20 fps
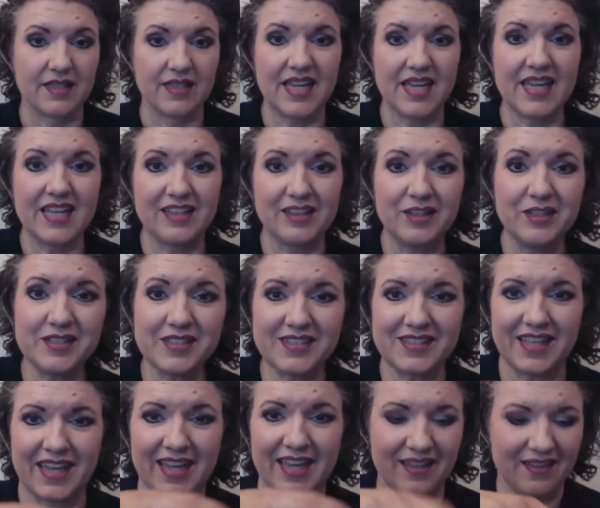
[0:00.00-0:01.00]
it looks
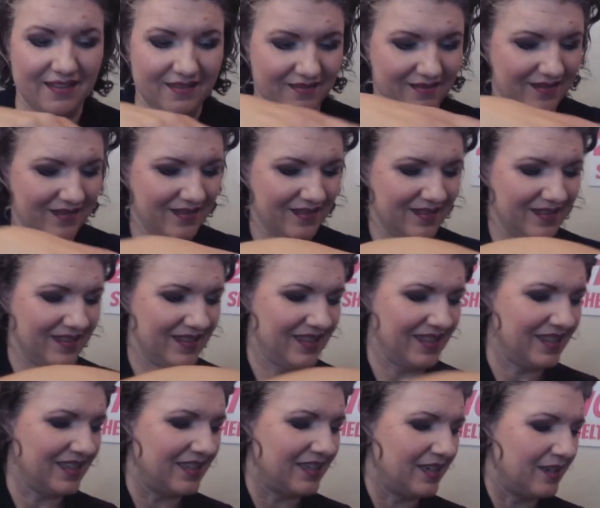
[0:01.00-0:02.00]
like,
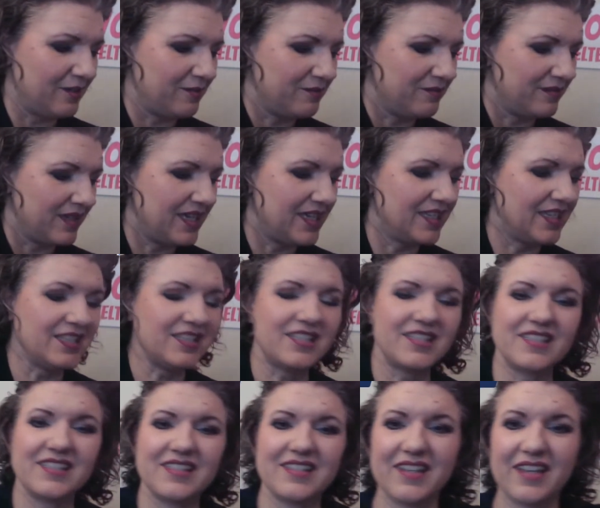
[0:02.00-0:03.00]
you know,
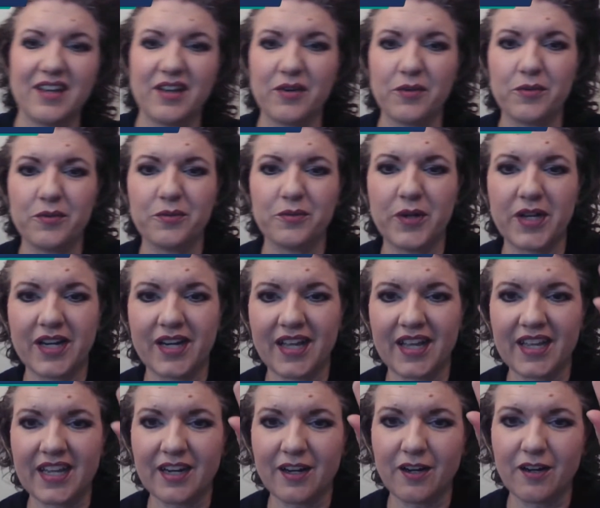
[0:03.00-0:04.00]
it's, what did
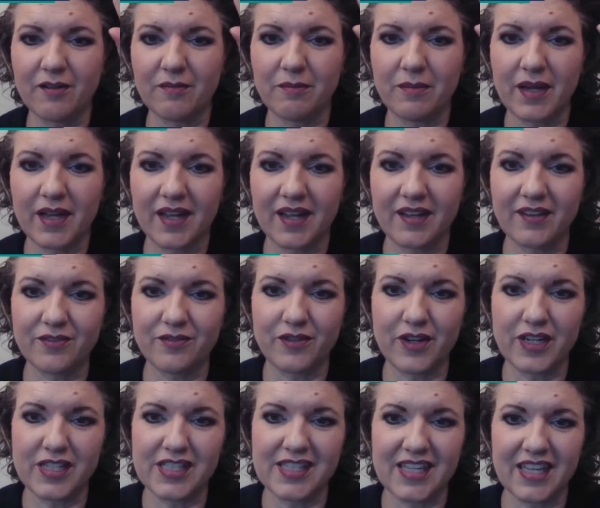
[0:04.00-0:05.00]
I hear my
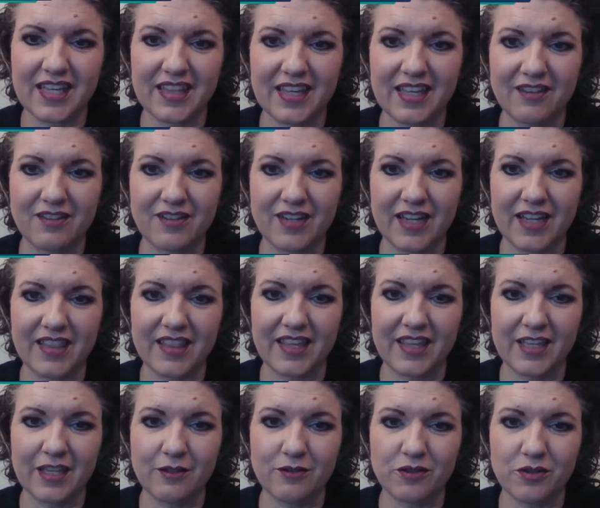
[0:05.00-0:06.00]
friend say the other day?
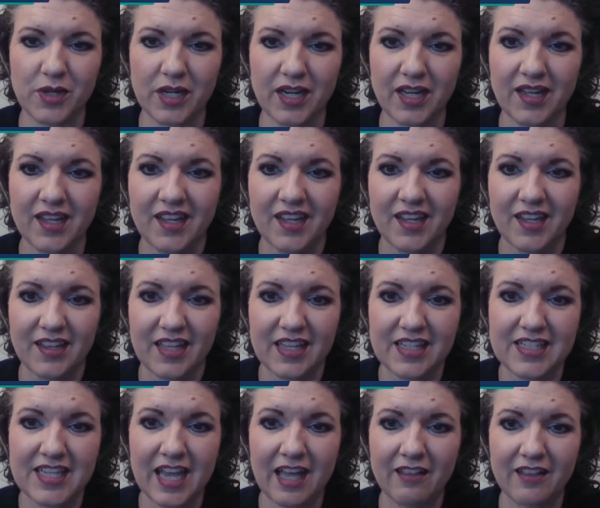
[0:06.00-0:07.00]
Thank you, Trina.
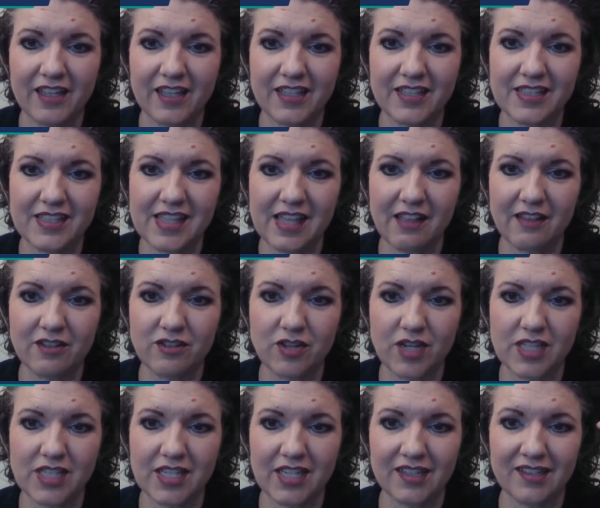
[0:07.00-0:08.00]
Italian salad
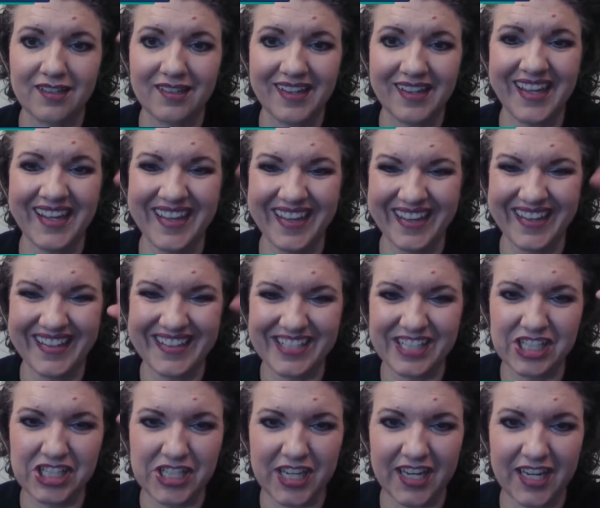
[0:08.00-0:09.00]
dressing.
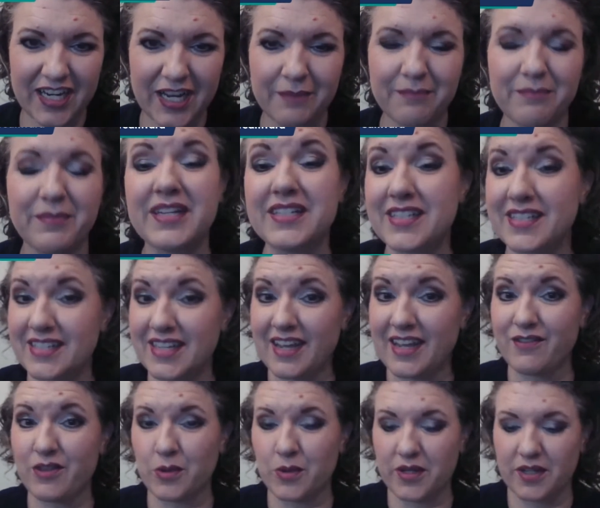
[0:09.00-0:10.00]
Just shake it up, but it doesn't
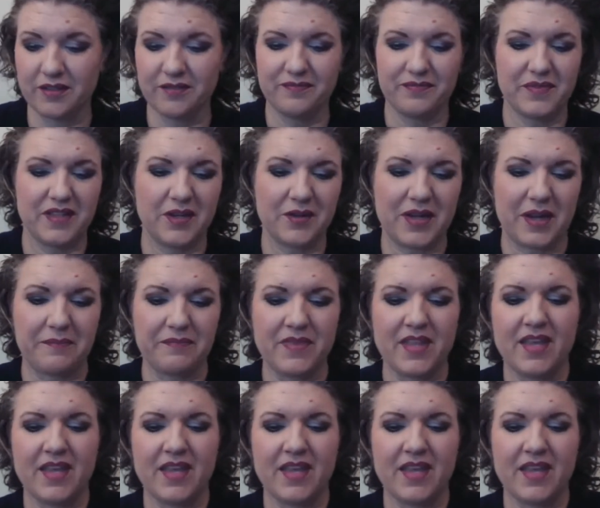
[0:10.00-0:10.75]
have the oil. Okay.